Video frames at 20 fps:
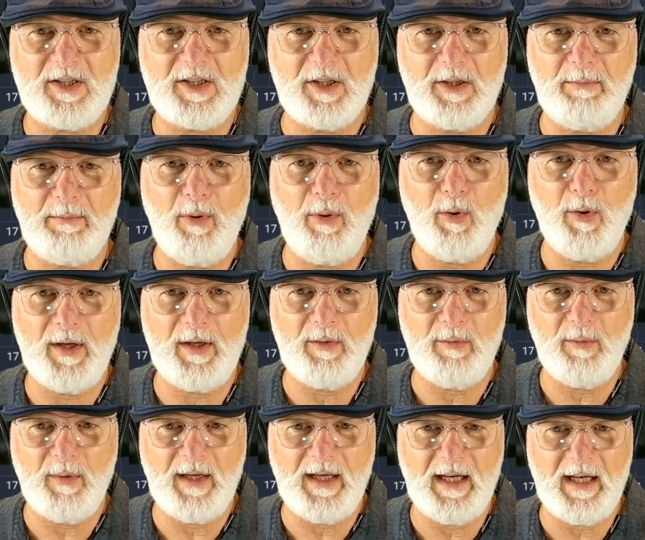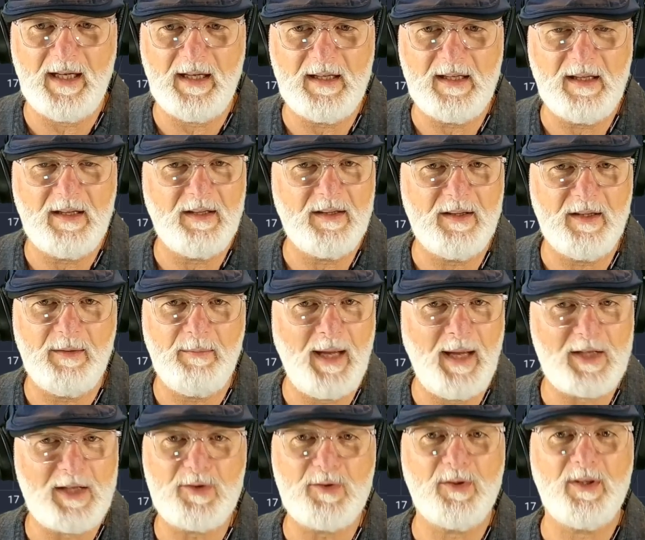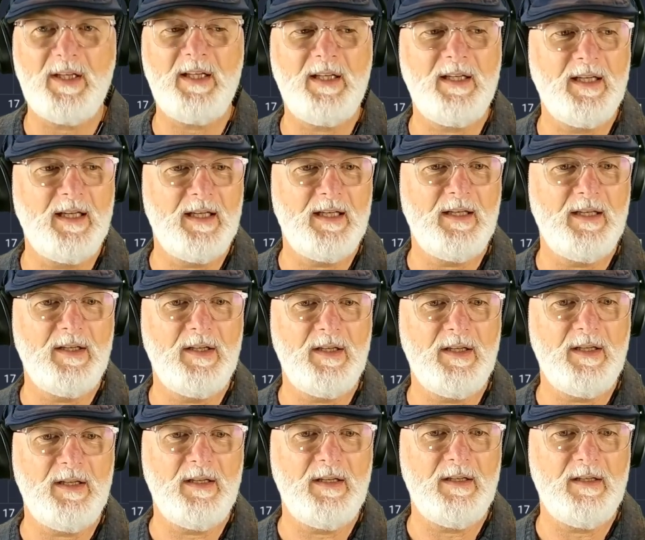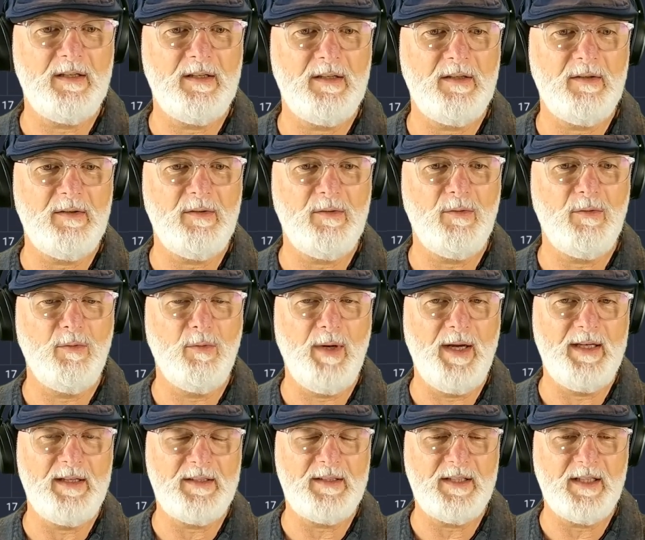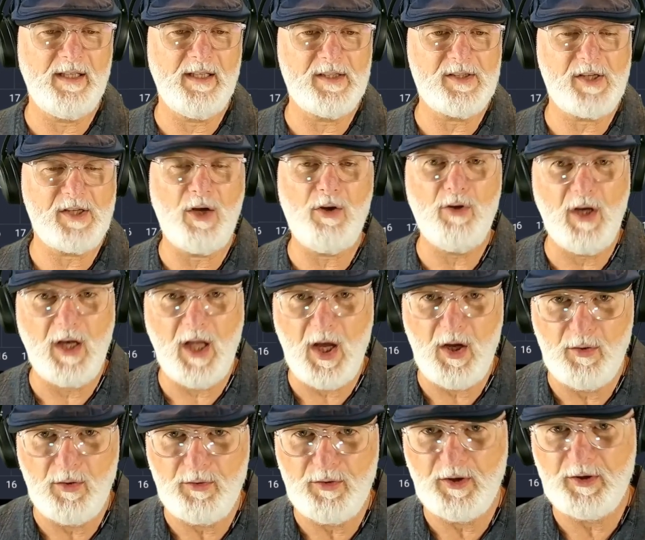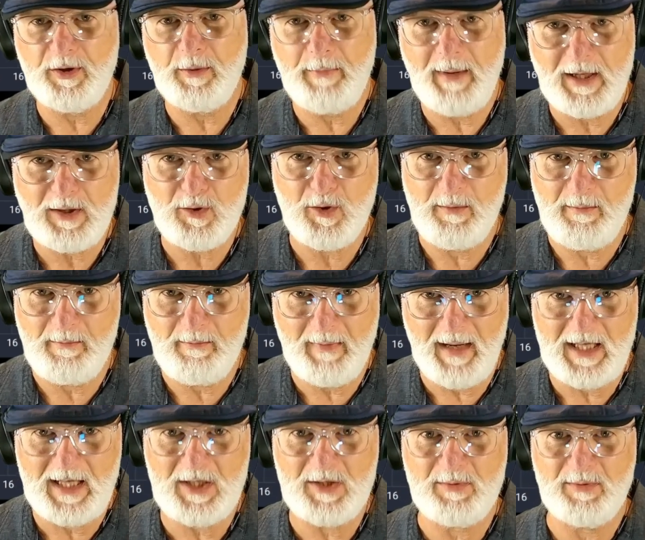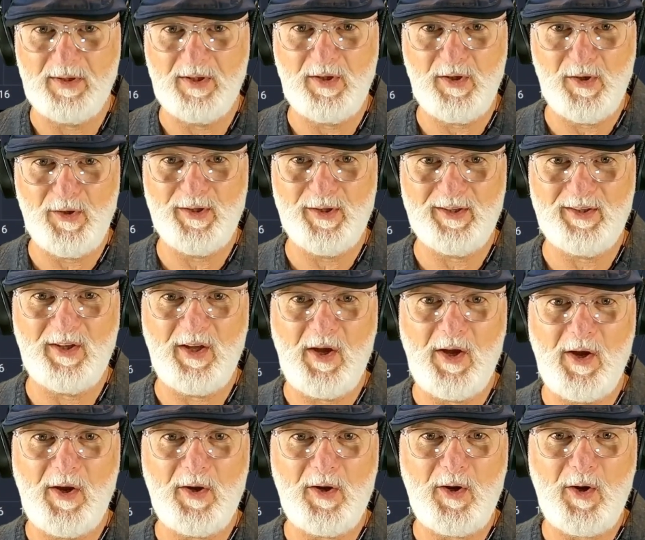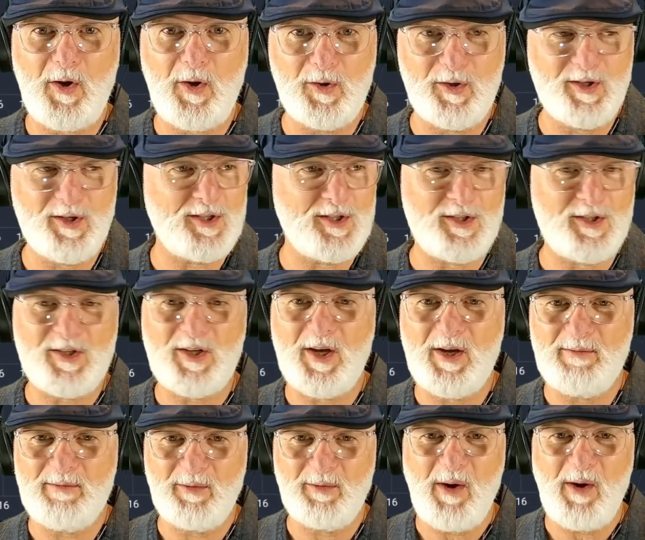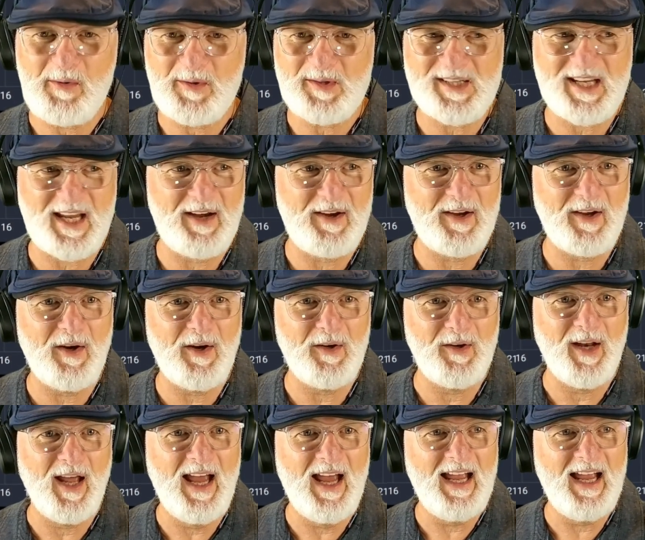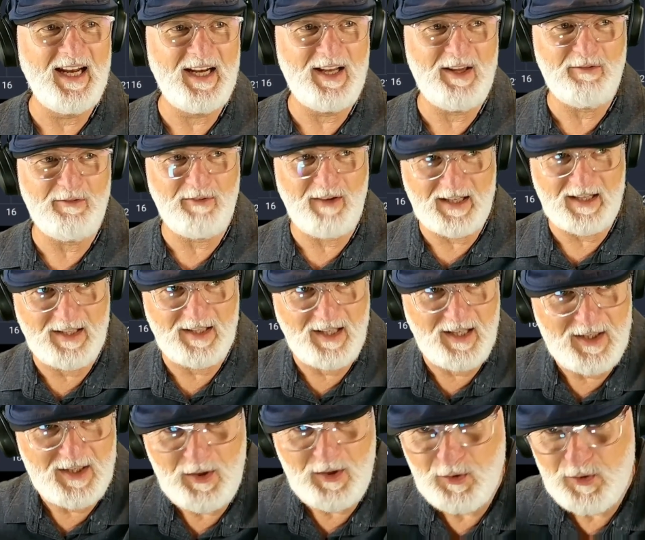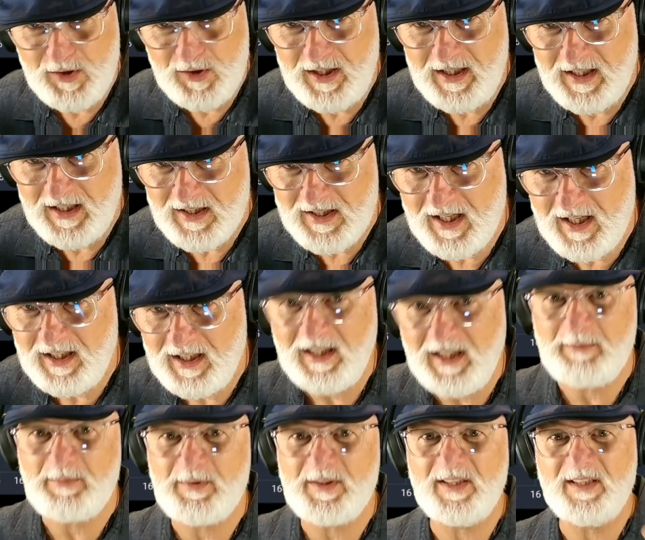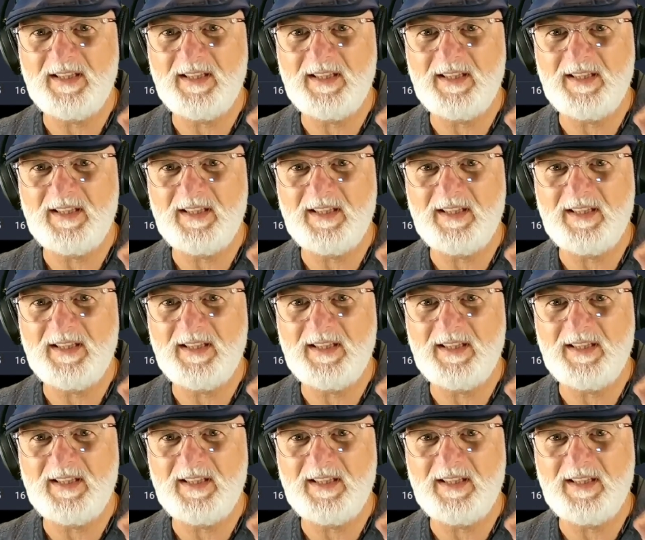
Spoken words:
the point where the battery went so low that the battery management unit couldn't determine what was going on. And in fact, you'll see it's clipped.